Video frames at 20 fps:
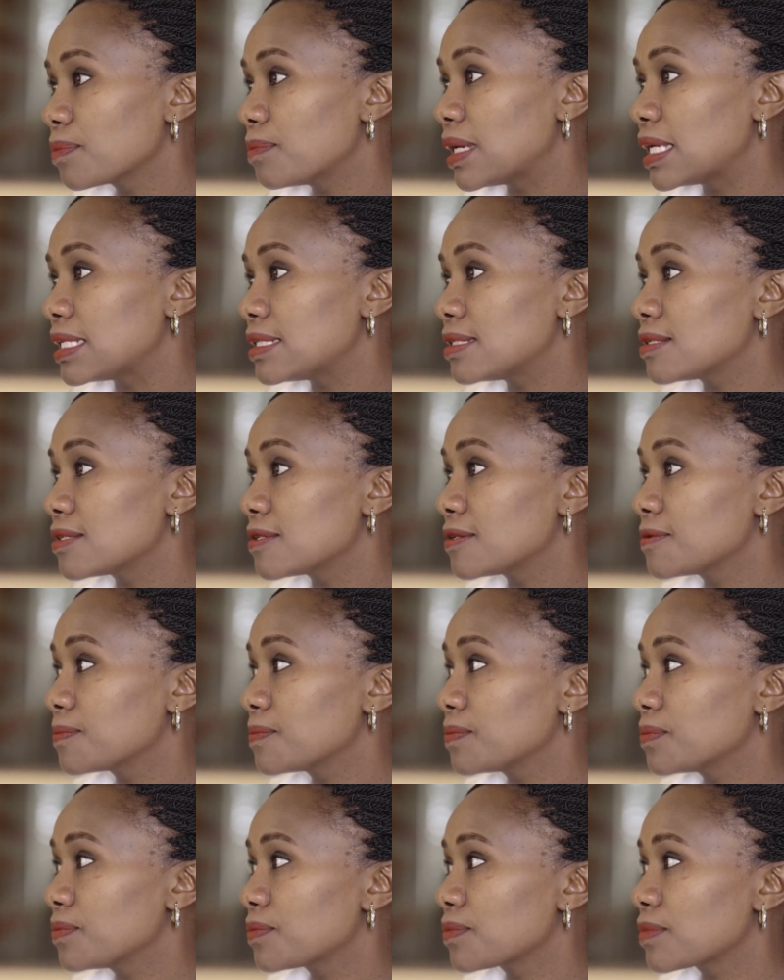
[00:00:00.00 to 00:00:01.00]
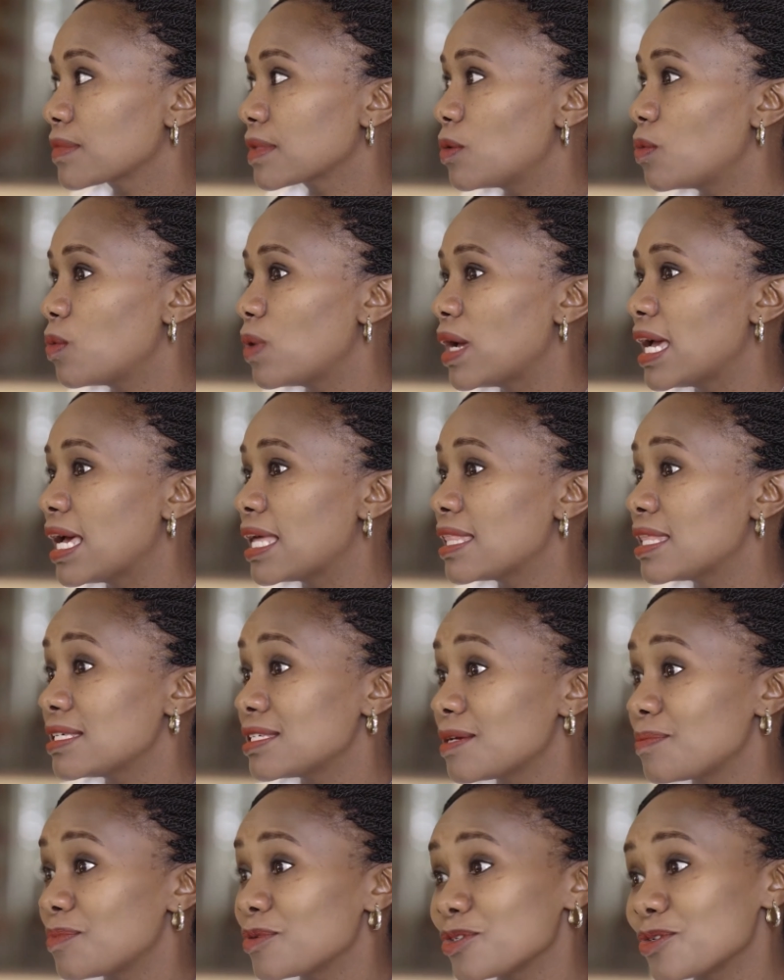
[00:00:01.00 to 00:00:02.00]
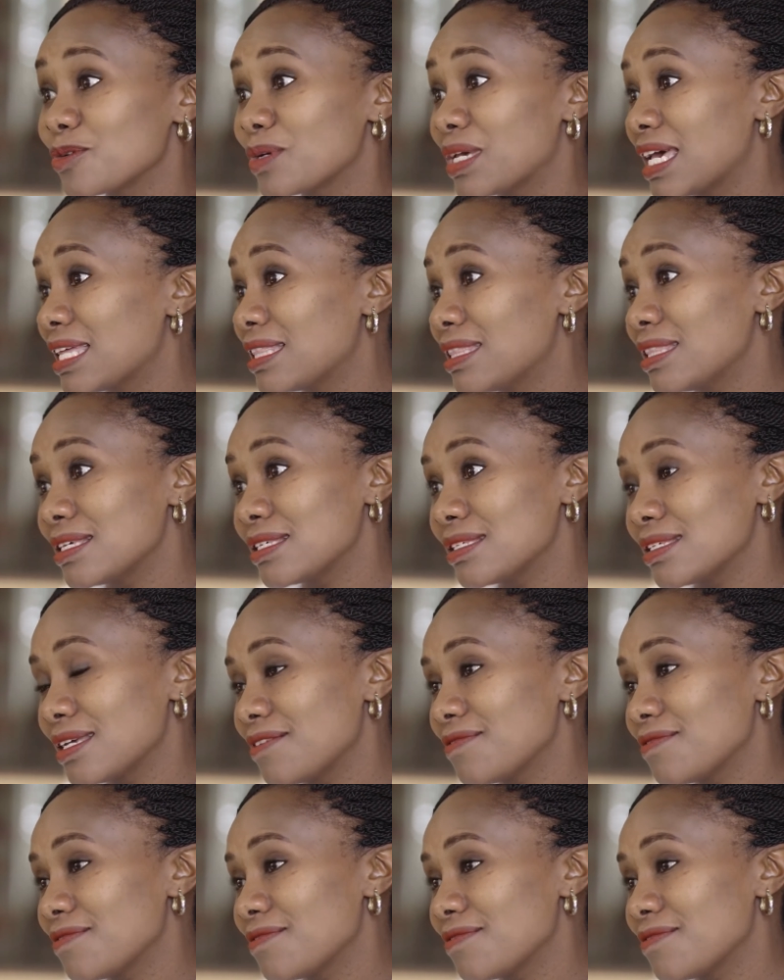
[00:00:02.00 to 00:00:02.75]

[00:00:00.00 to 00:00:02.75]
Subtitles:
but where are they supposed to get this